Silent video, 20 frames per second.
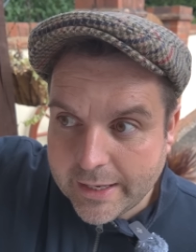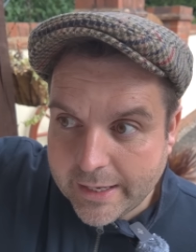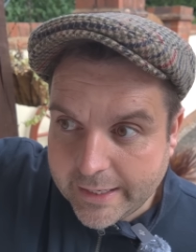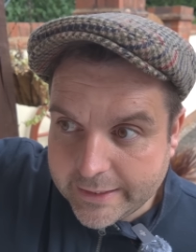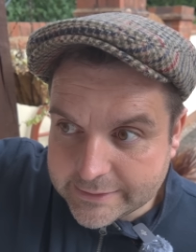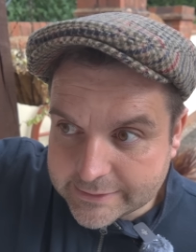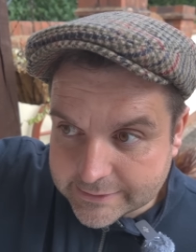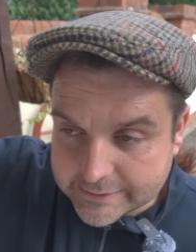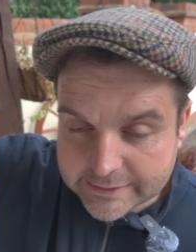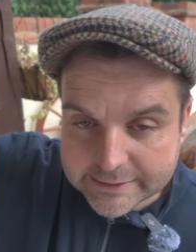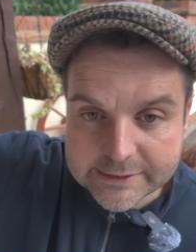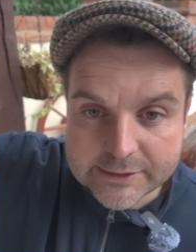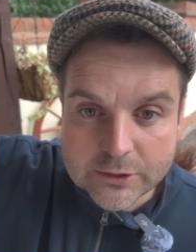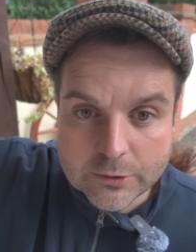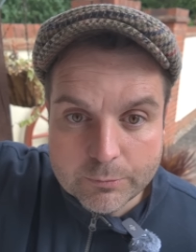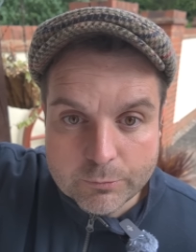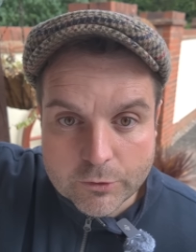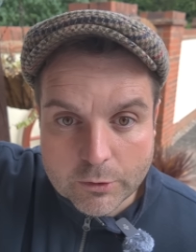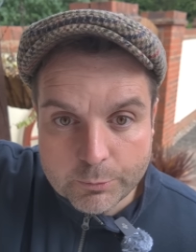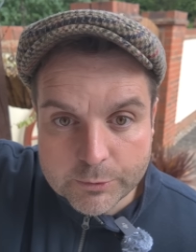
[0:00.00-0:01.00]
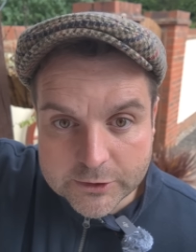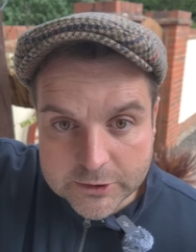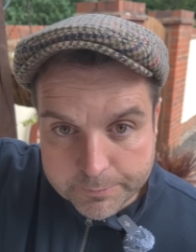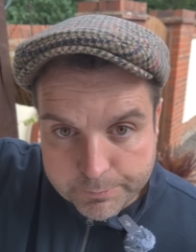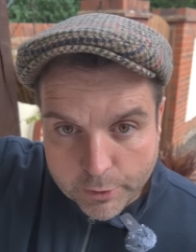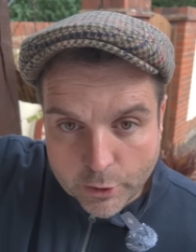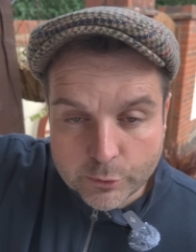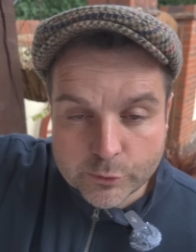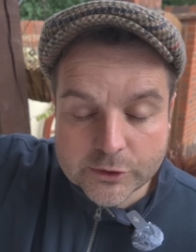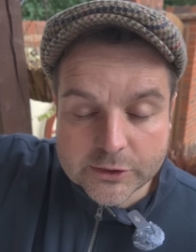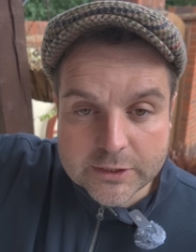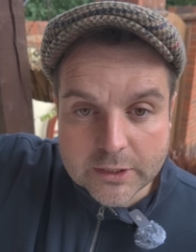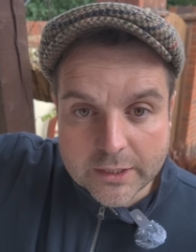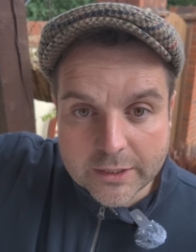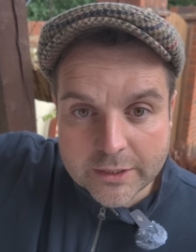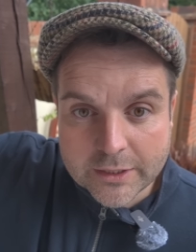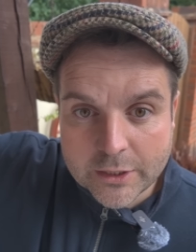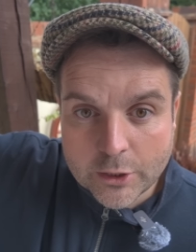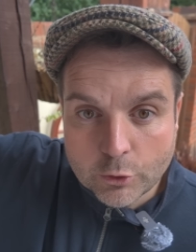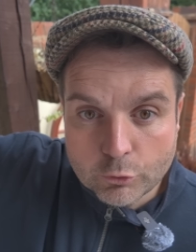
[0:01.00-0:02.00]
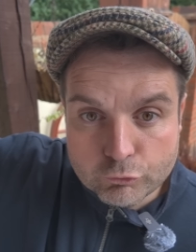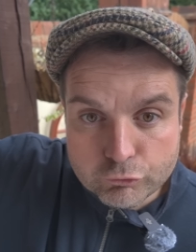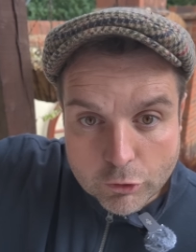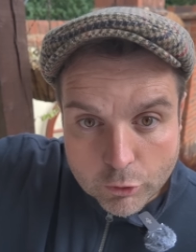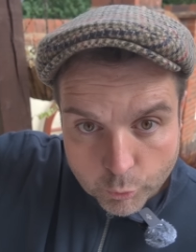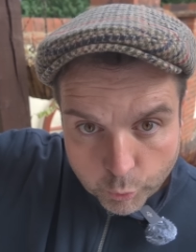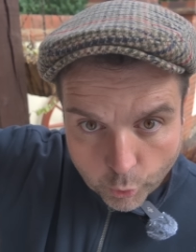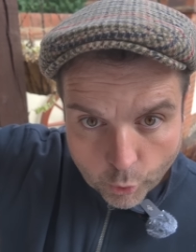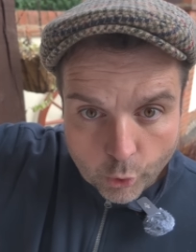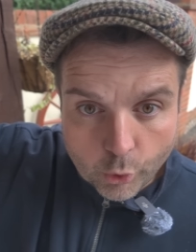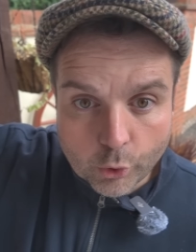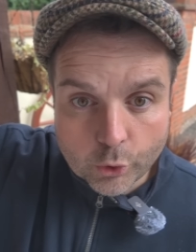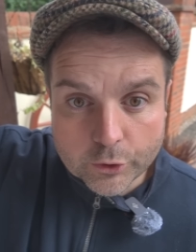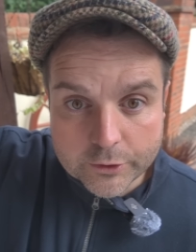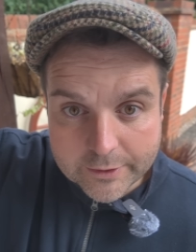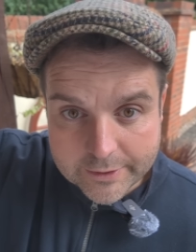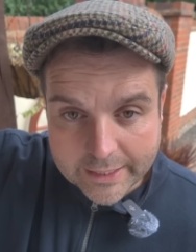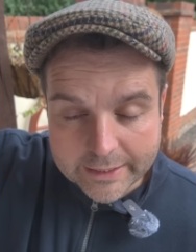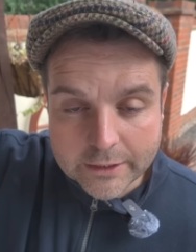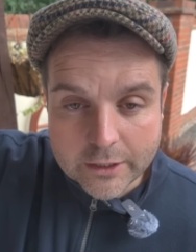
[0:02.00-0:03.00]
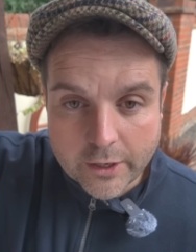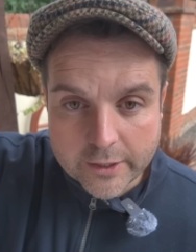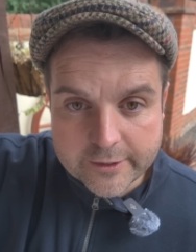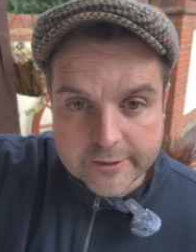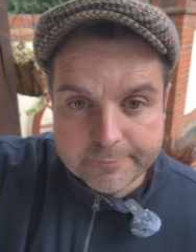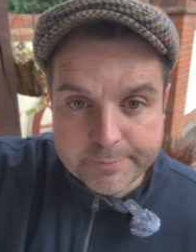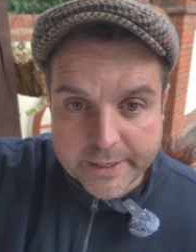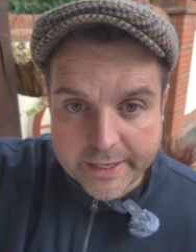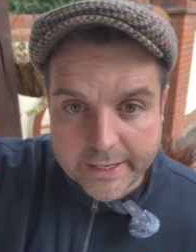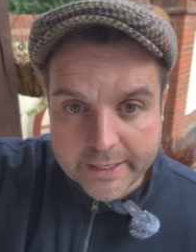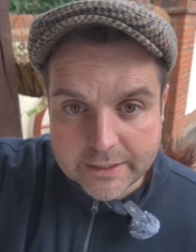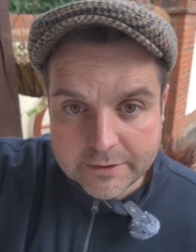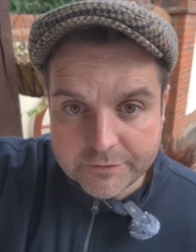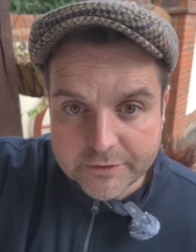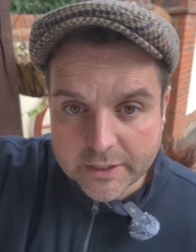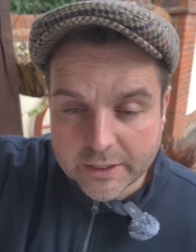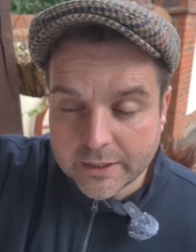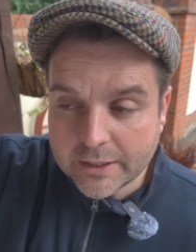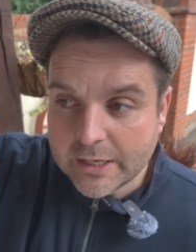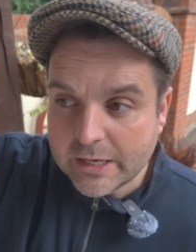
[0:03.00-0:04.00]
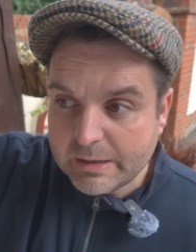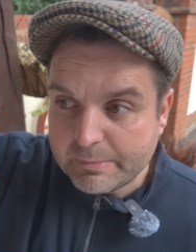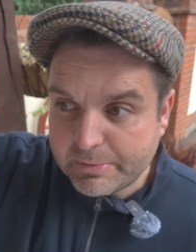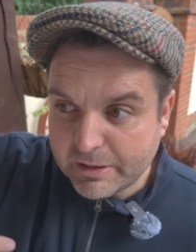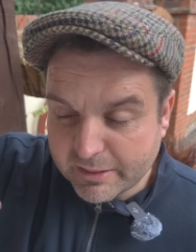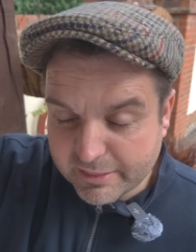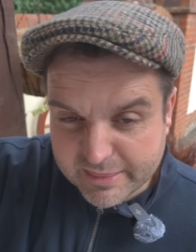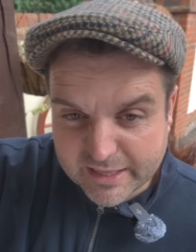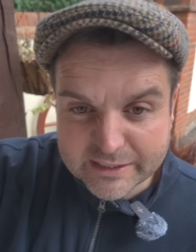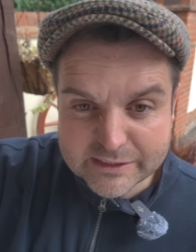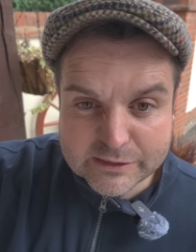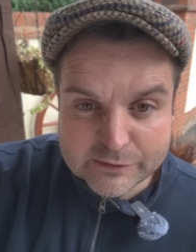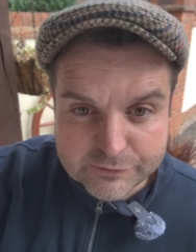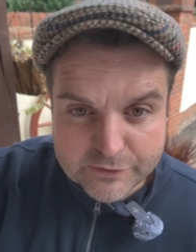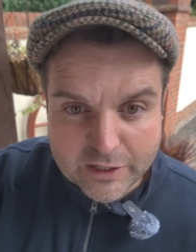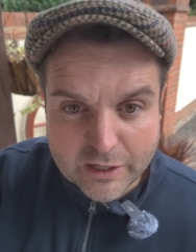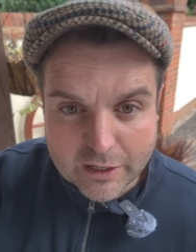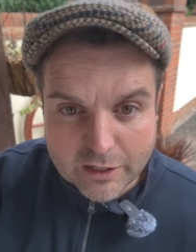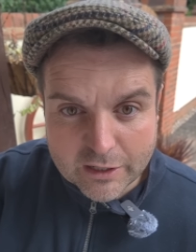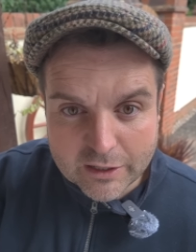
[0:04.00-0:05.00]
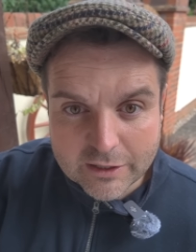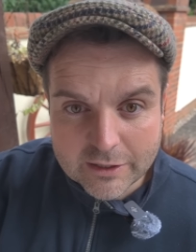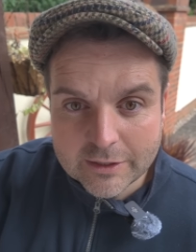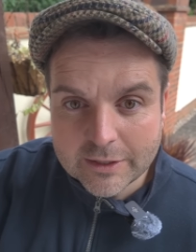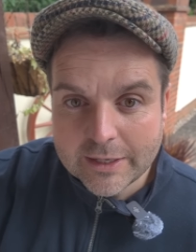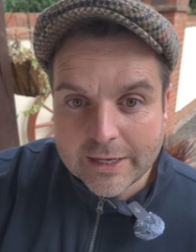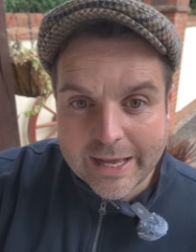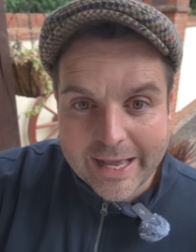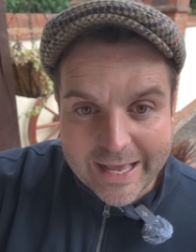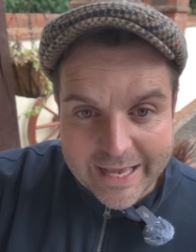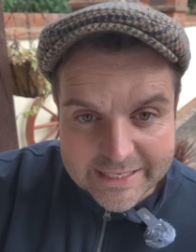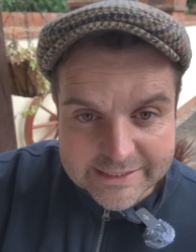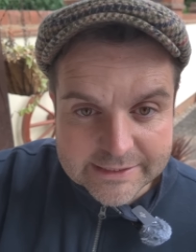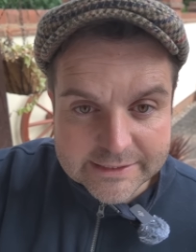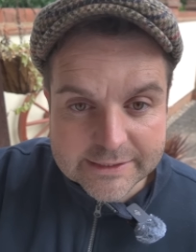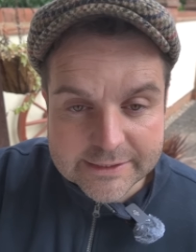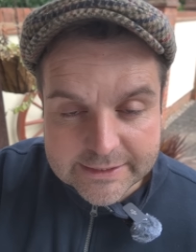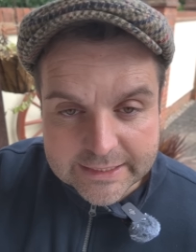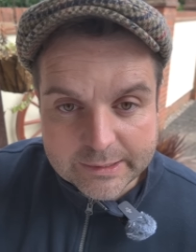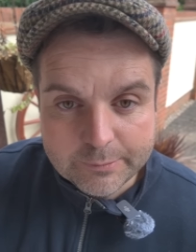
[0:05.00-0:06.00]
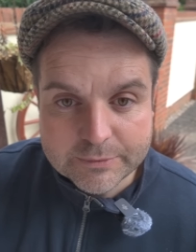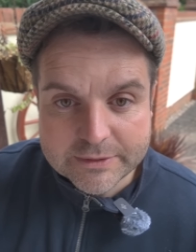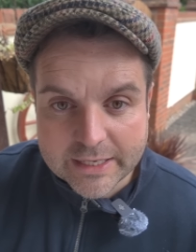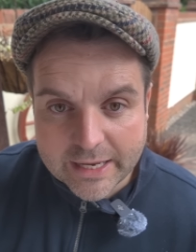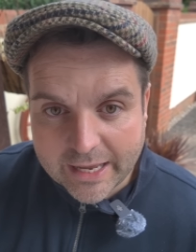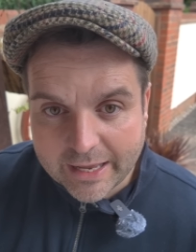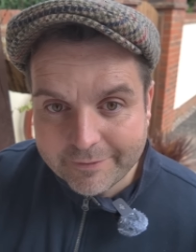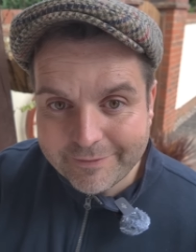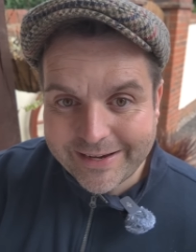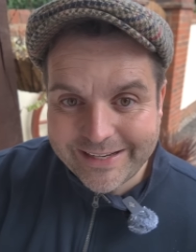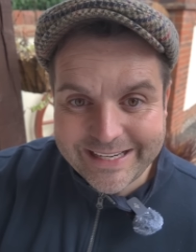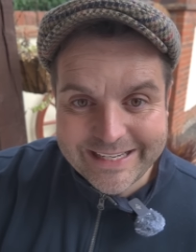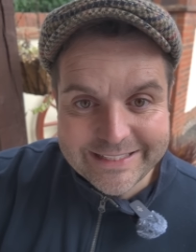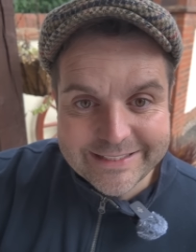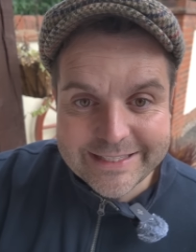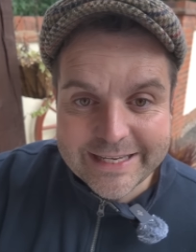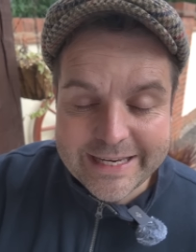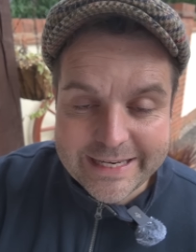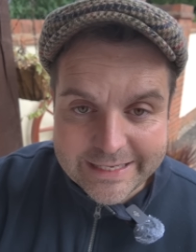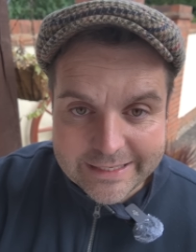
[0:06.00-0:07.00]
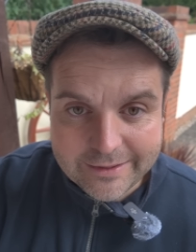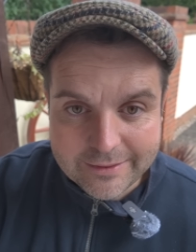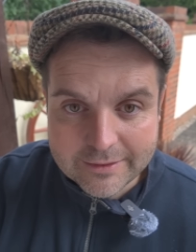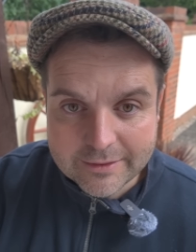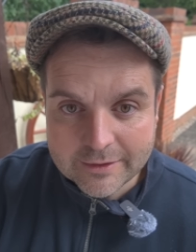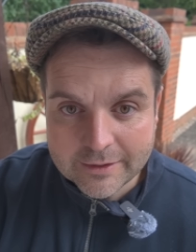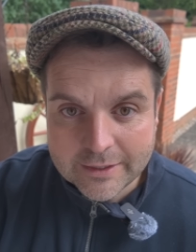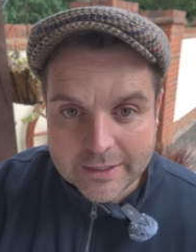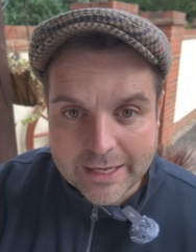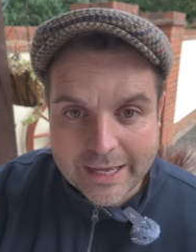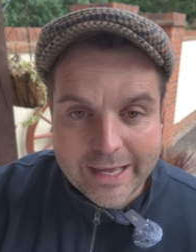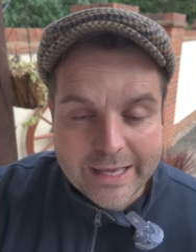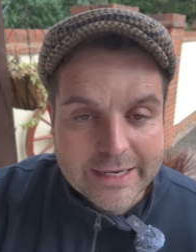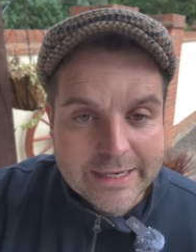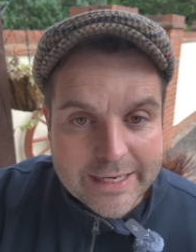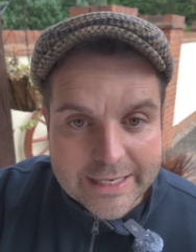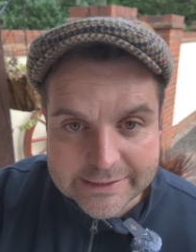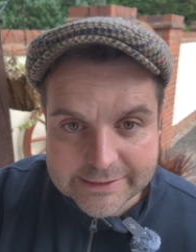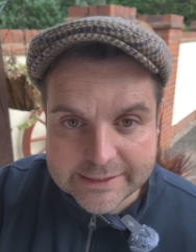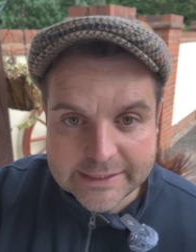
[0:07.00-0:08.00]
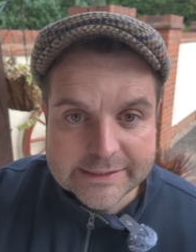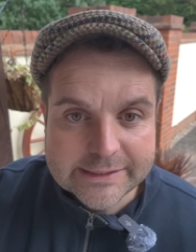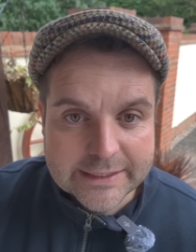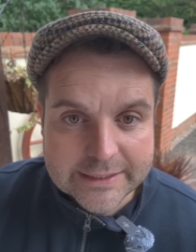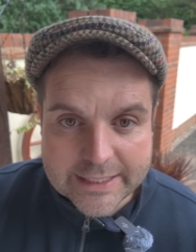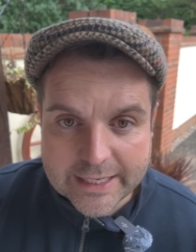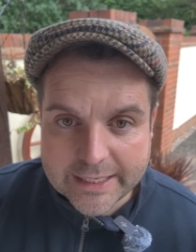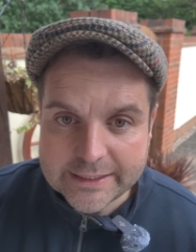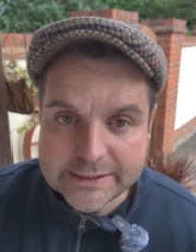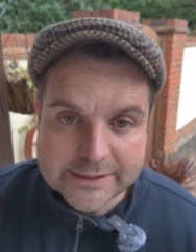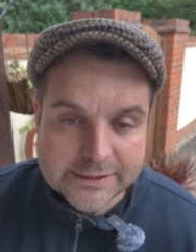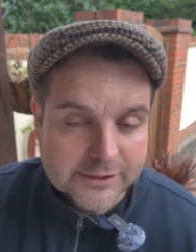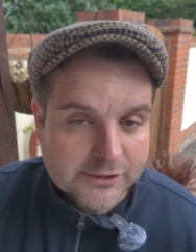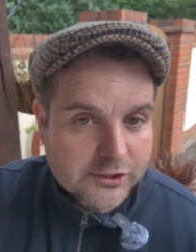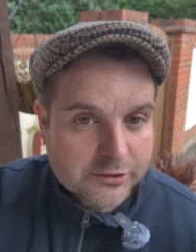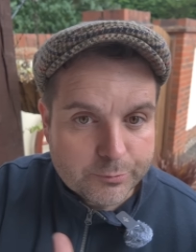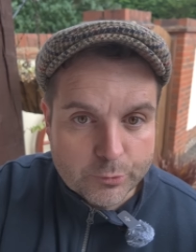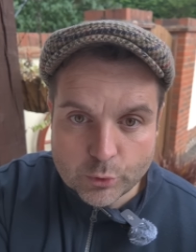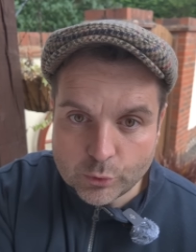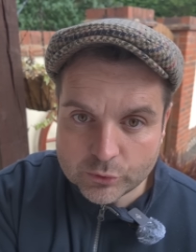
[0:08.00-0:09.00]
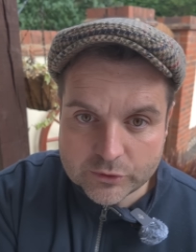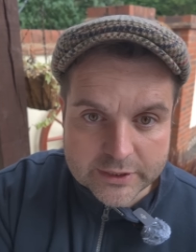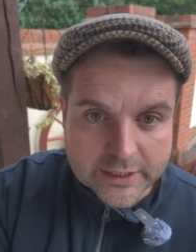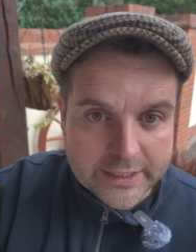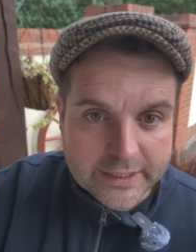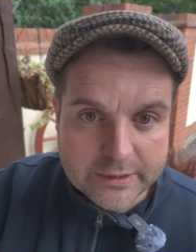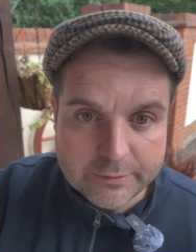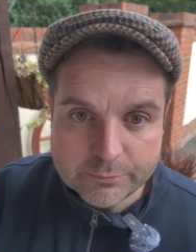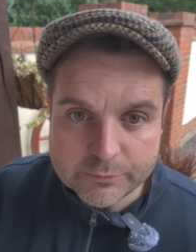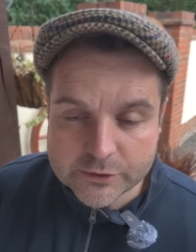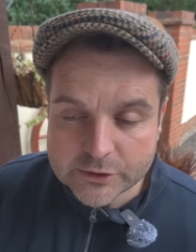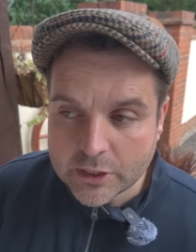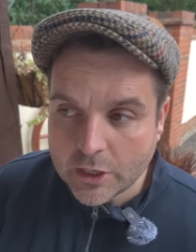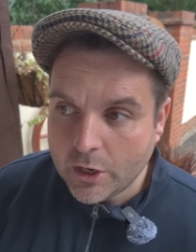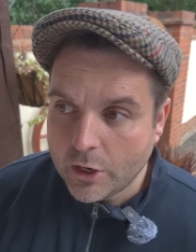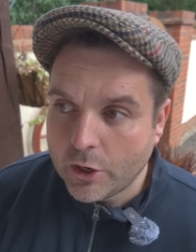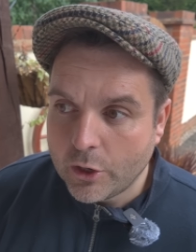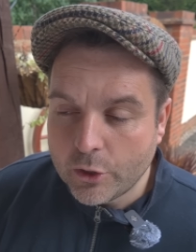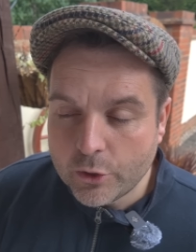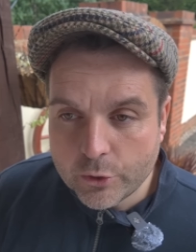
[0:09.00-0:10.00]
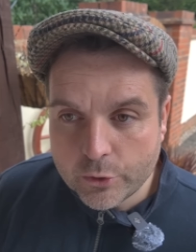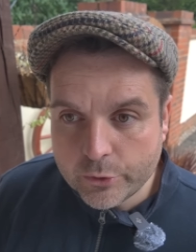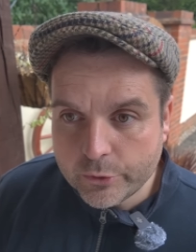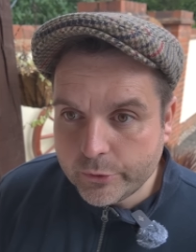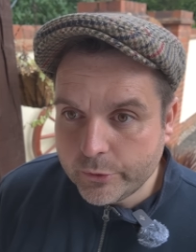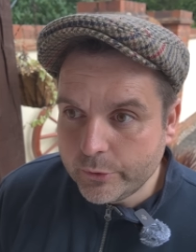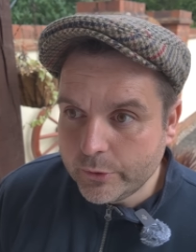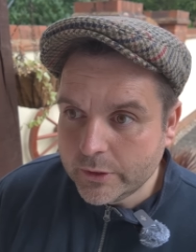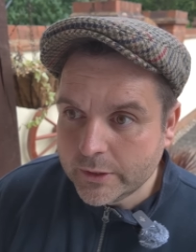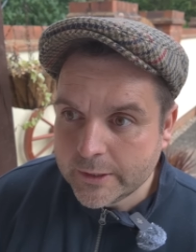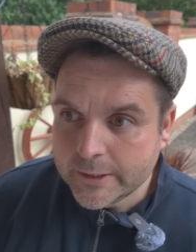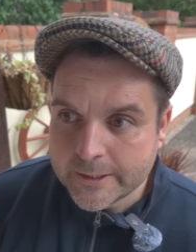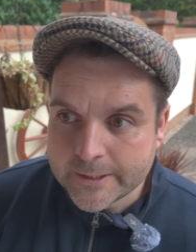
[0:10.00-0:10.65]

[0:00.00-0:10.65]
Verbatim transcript: a system that was supposed to reward that kind of behaviour, but thus far hasn't seemed to have any teeth unless it's against the small teams who,